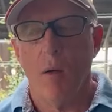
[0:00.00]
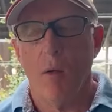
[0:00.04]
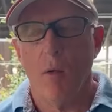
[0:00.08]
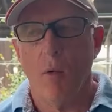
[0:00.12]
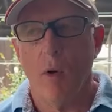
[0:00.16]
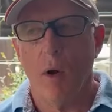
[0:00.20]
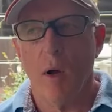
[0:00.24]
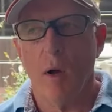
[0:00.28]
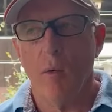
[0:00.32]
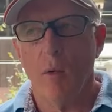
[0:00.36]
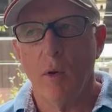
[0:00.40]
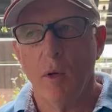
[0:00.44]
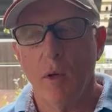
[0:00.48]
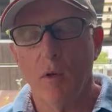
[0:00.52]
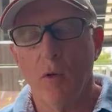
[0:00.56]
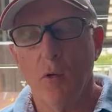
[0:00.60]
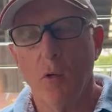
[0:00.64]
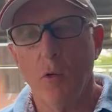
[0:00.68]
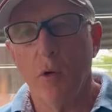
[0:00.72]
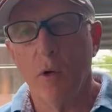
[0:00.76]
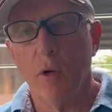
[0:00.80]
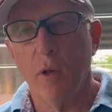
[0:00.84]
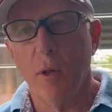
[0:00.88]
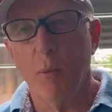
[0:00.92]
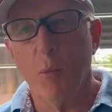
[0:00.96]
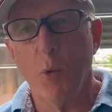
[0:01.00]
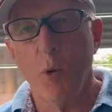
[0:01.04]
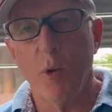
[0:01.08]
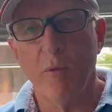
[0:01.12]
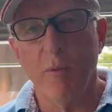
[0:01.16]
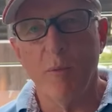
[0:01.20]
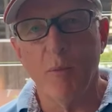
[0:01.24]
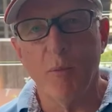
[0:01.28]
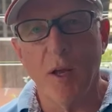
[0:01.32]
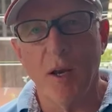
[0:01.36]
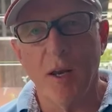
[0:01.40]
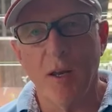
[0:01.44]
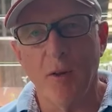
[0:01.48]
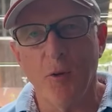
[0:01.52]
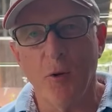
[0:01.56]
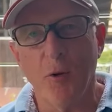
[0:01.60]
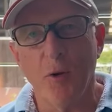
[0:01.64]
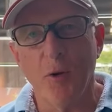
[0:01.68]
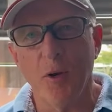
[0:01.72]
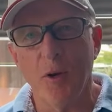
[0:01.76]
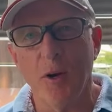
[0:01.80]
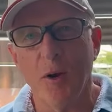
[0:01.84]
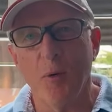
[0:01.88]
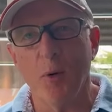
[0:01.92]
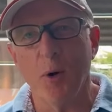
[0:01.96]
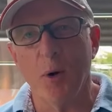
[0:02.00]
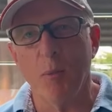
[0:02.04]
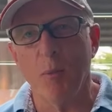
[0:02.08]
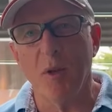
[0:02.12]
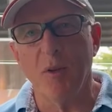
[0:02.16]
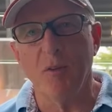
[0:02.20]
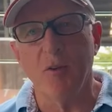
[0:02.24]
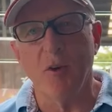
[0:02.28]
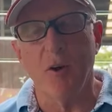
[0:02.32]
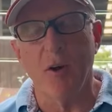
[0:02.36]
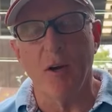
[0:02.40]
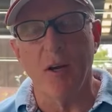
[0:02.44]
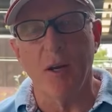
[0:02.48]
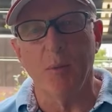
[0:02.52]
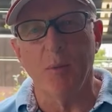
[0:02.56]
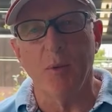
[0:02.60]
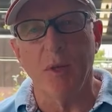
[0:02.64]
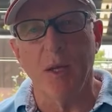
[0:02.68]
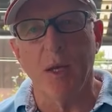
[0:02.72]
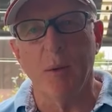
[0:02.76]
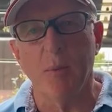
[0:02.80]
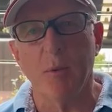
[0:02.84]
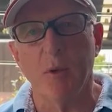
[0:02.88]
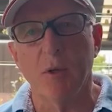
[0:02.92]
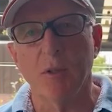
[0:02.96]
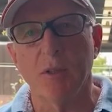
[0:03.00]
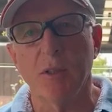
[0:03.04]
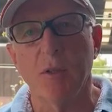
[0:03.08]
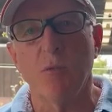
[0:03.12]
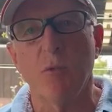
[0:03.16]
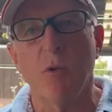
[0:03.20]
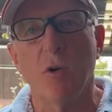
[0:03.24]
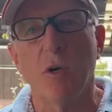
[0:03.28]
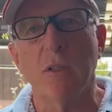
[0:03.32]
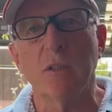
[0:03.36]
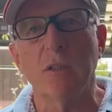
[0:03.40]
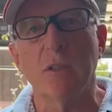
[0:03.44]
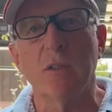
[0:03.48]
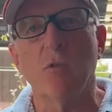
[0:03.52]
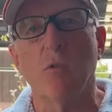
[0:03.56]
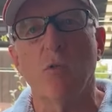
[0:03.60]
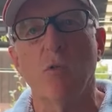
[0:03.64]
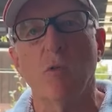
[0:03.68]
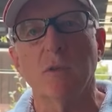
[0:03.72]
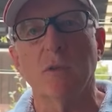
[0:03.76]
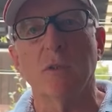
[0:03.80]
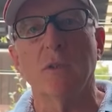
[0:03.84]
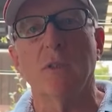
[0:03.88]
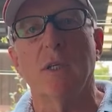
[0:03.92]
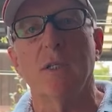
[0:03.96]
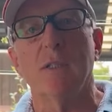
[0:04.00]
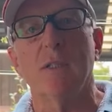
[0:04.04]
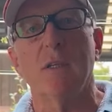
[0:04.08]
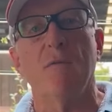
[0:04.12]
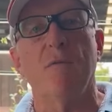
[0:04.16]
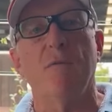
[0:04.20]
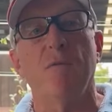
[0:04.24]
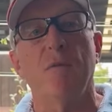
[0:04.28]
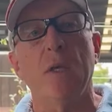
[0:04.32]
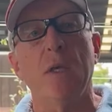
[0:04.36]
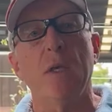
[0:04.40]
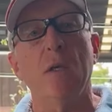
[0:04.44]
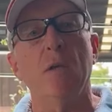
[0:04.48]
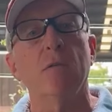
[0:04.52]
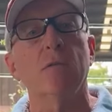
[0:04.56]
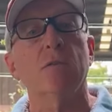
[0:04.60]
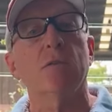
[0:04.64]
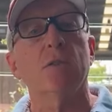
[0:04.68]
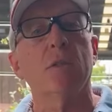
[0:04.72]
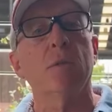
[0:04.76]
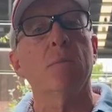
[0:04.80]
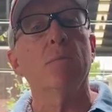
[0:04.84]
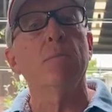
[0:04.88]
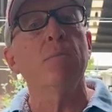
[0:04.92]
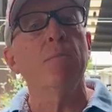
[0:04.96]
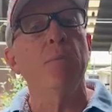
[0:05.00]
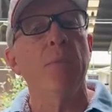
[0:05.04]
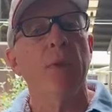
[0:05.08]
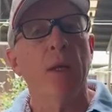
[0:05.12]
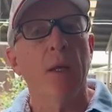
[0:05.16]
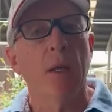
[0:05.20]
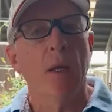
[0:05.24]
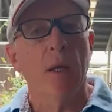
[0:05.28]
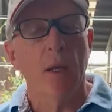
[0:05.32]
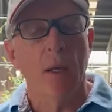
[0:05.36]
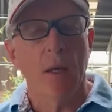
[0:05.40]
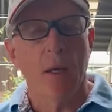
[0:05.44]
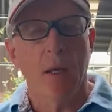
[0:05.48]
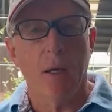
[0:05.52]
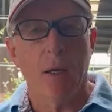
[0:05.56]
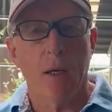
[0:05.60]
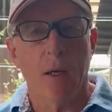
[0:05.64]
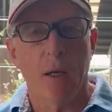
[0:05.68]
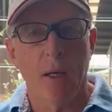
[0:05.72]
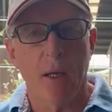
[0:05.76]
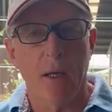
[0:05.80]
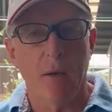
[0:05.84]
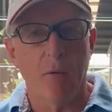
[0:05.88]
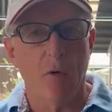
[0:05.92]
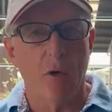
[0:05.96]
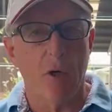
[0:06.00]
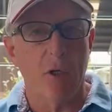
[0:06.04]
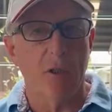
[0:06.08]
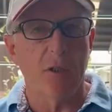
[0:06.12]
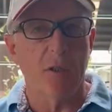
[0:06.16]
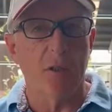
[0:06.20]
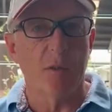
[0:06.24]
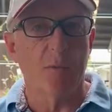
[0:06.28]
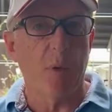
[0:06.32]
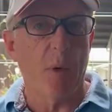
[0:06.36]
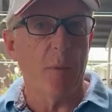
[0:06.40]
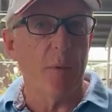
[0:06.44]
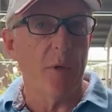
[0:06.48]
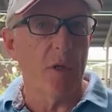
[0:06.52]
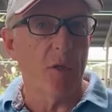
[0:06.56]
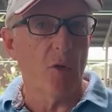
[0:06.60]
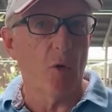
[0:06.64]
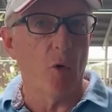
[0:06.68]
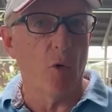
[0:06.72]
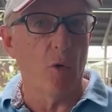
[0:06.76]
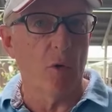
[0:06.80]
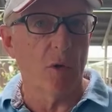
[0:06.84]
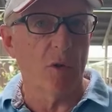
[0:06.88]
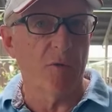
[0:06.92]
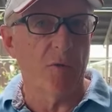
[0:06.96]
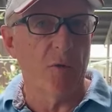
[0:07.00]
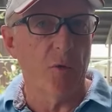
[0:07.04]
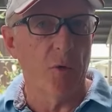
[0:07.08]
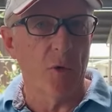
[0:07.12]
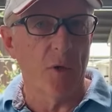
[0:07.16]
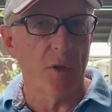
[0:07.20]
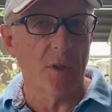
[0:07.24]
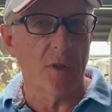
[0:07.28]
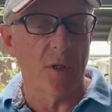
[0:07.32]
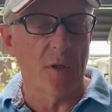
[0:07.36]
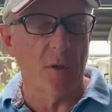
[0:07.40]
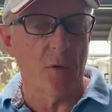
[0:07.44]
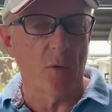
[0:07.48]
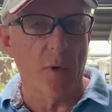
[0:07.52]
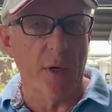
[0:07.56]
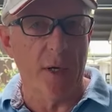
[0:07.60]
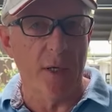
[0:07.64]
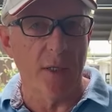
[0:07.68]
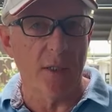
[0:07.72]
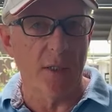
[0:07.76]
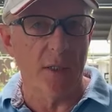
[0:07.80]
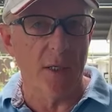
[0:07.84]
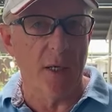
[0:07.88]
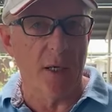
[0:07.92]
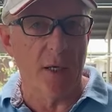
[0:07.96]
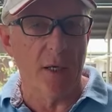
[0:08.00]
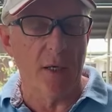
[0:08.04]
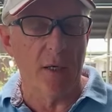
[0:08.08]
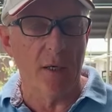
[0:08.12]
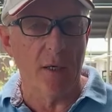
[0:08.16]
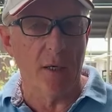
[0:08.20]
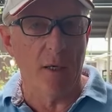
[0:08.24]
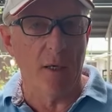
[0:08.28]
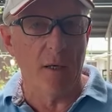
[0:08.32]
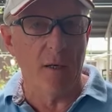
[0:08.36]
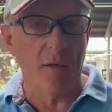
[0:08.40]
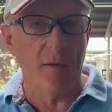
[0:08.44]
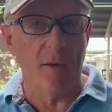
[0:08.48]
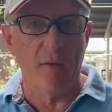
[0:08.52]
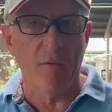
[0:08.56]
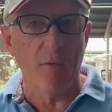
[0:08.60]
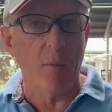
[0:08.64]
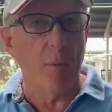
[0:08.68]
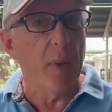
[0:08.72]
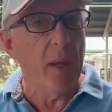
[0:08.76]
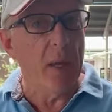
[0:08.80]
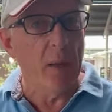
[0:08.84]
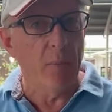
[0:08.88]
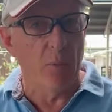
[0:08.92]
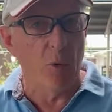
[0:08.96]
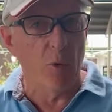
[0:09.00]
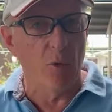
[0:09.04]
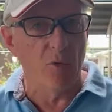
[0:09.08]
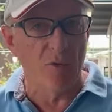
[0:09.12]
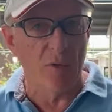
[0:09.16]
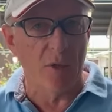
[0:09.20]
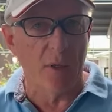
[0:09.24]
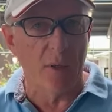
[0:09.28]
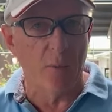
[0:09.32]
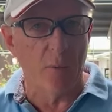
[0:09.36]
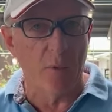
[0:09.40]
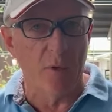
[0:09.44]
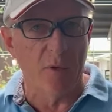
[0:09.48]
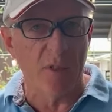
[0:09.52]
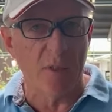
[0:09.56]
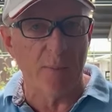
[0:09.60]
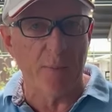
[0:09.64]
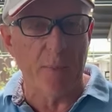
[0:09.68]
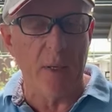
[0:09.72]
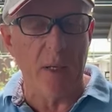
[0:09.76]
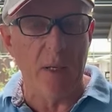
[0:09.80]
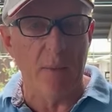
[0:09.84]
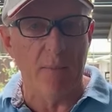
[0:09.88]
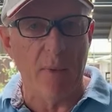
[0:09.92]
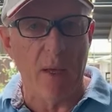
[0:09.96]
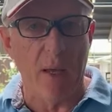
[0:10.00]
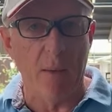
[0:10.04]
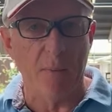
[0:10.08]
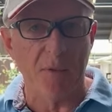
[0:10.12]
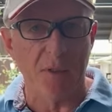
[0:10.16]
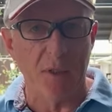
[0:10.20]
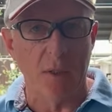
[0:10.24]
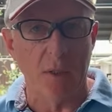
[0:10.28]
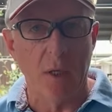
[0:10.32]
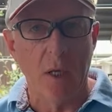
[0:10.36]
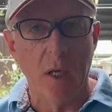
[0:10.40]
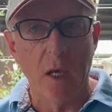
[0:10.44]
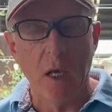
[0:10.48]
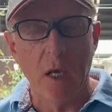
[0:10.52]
Well, when you're talking to the boy from Dunedin, you don't want to be tying him down because he rides his horses as he feels them. And he rides probably his horse first and the race second, and I never bamboozle him with speed maps and